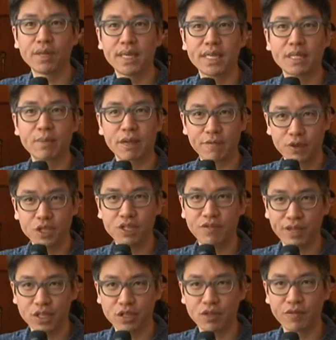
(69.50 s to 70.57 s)
is my first
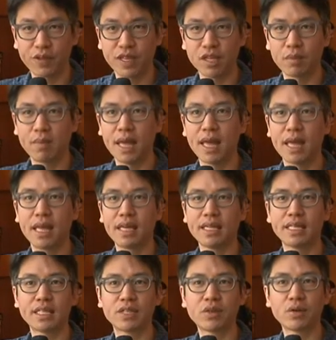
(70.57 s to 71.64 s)
feature film, and
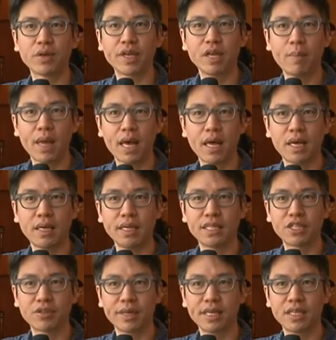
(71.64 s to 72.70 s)
it's a story about
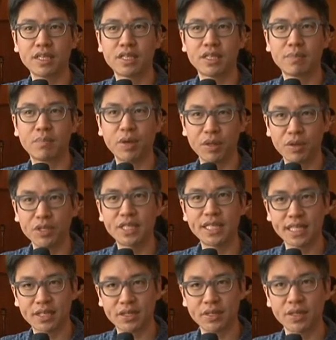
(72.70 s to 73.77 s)
estranged
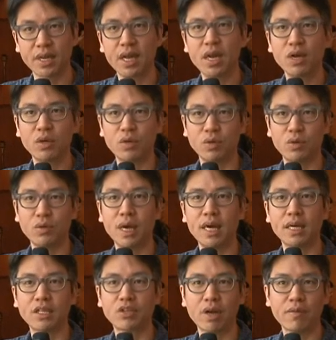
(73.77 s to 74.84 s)
brother-sister who
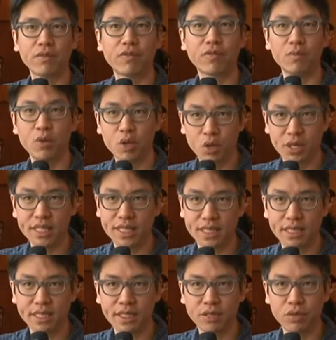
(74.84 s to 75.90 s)
uh, travel from New York
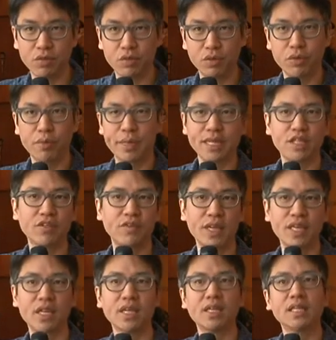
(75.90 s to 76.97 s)
City to rural
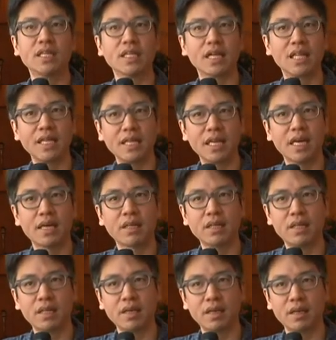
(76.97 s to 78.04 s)
Pennsylvania to clean out
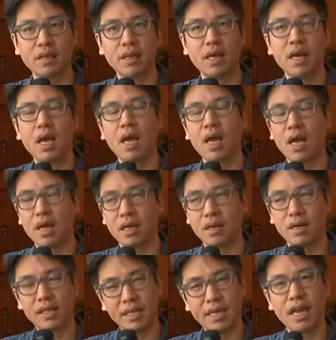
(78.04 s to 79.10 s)
the uh,
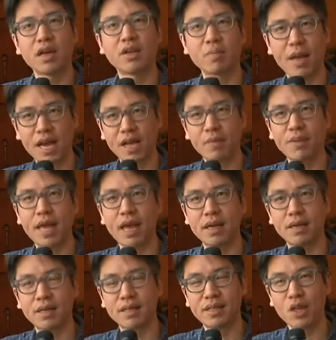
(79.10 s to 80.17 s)
clean out and pack up the,
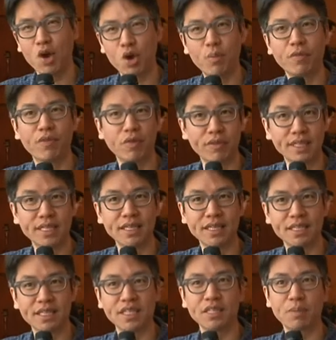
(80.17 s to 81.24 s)
the home of their recently
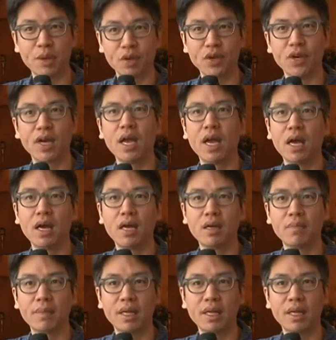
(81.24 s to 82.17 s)
deceased mother. Um,